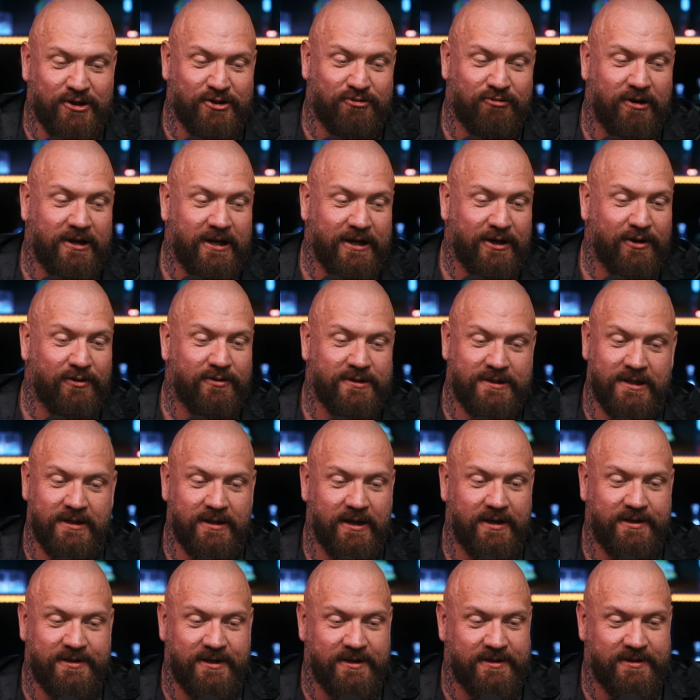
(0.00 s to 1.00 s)
just really
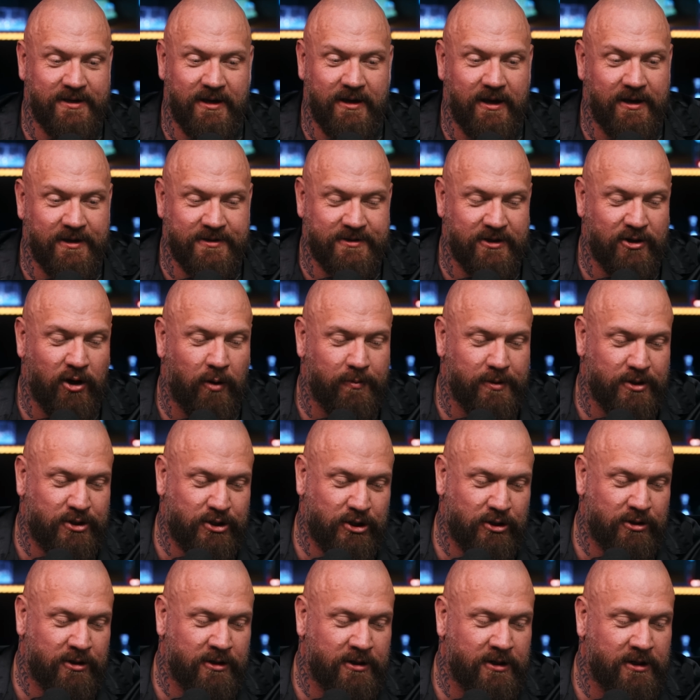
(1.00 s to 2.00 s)
using this as, a, as an
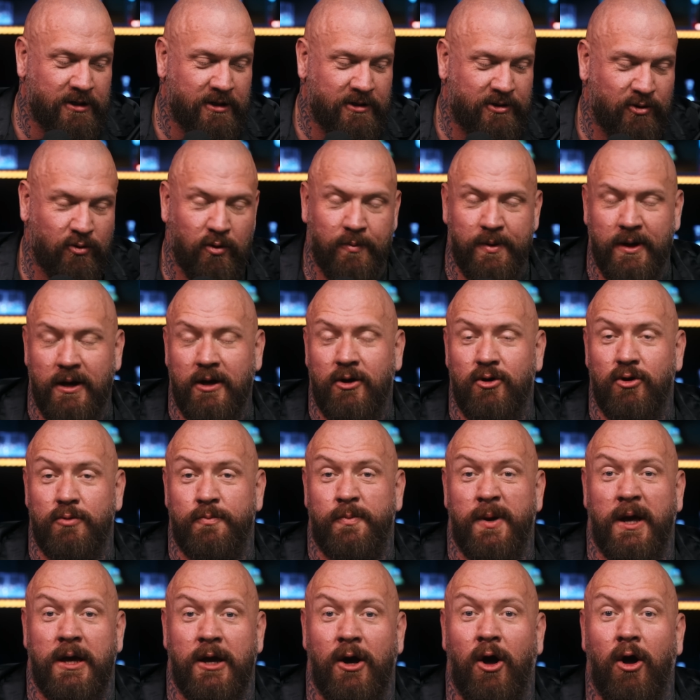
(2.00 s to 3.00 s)
opportunity to do a bit of
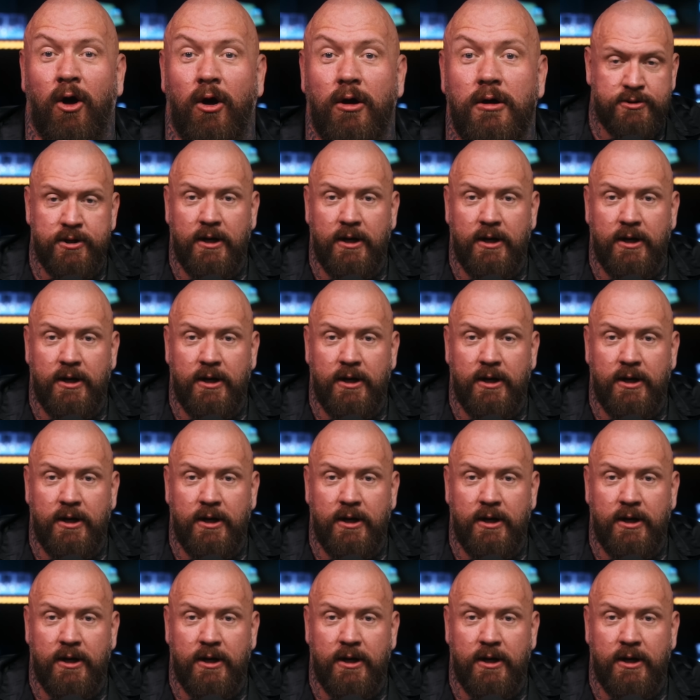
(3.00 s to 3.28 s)
good PR.